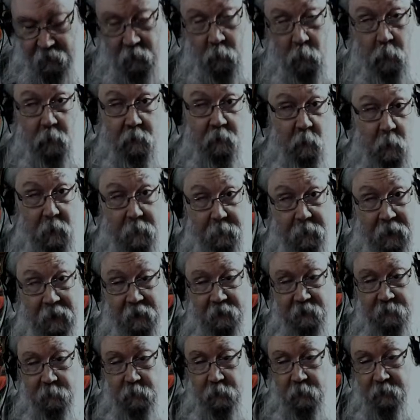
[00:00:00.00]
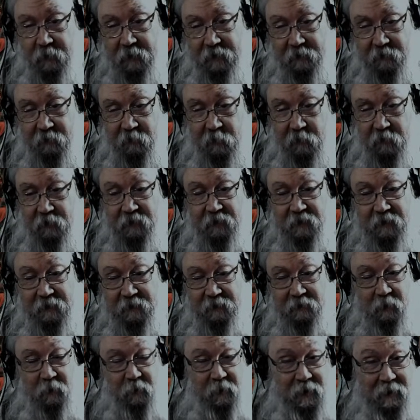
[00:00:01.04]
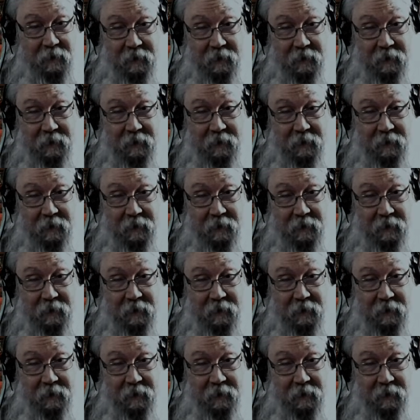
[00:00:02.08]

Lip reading: in the worst way possible because you're just sitting there